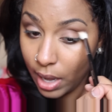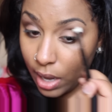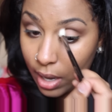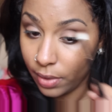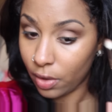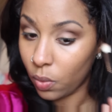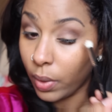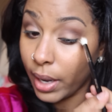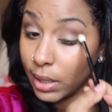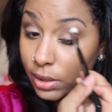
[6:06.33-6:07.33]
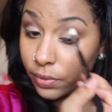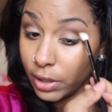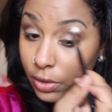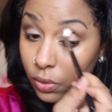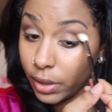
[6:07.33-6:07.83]
And the way to
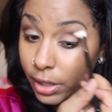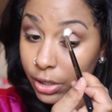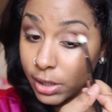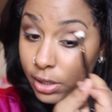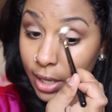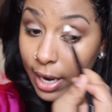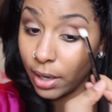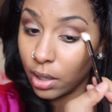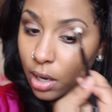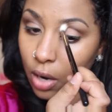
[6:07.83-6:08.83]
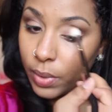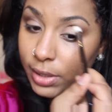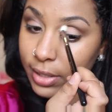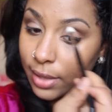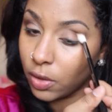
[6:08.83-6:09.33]
really do it is just kind of go
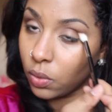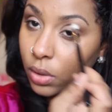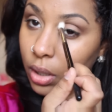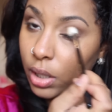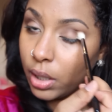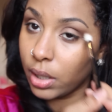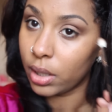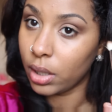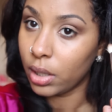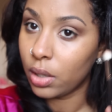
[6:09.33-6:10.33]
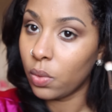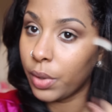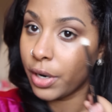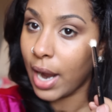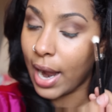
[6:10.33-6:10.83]
into that little nook
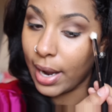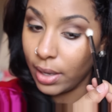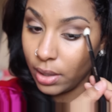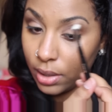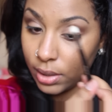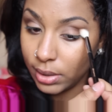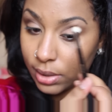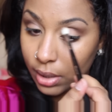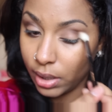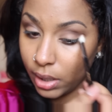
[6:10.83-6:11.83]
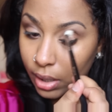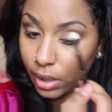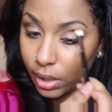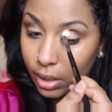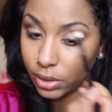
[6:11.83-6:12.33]
where your eye is
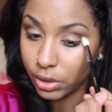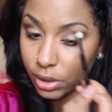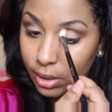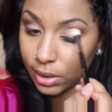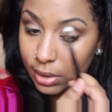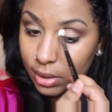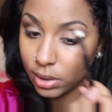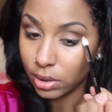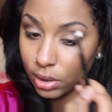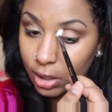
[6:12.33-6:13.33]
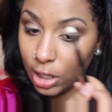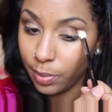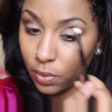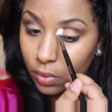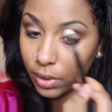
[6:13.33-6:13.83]
and just
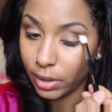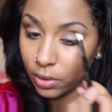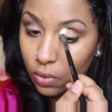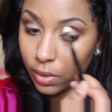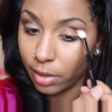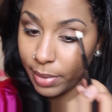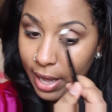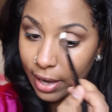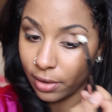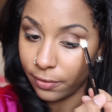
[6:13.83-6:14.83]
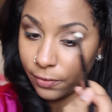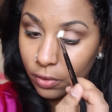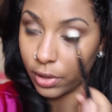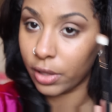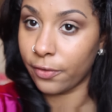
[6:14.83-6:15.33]
keep on going back and
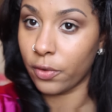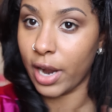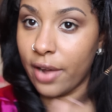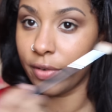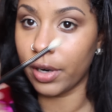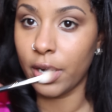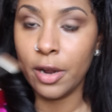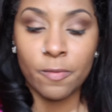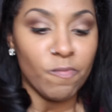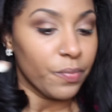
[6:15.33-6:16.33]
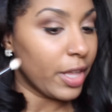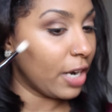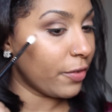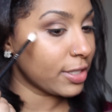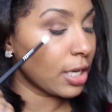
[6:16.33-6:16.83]
forth forever.
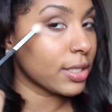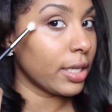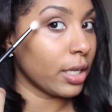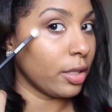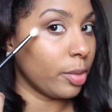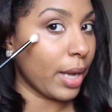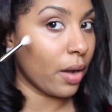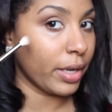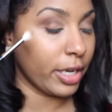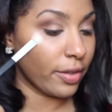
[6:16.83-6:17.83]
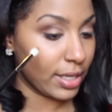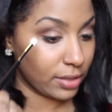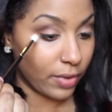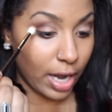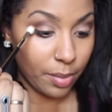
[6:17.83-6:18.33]
And if it starts getting a little bit out here,
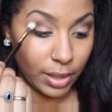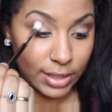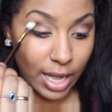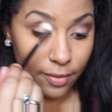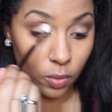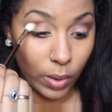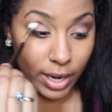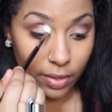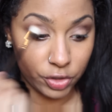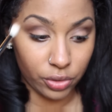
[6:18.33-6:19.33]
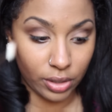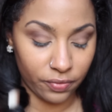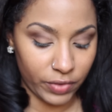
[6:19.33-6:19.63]
that's fine because I have a way that you can